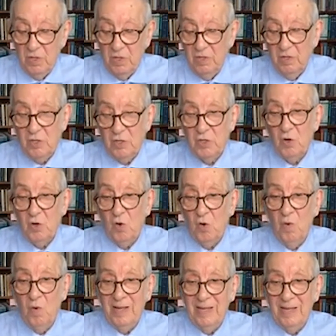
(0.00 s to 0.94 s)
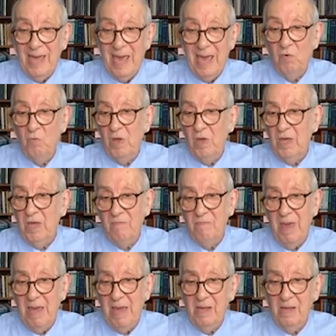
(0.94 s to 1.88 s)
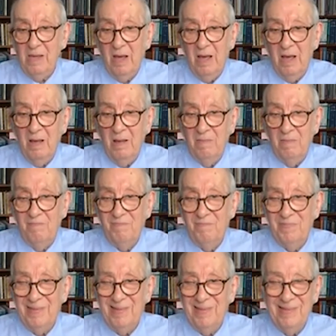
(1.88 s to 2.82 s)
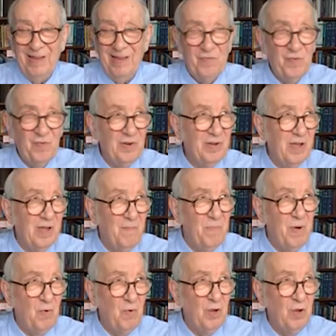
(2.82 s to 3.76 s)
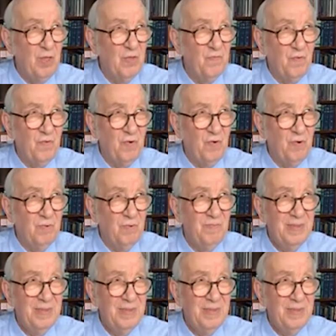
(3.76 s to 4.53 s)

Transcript: So again, we can make different components for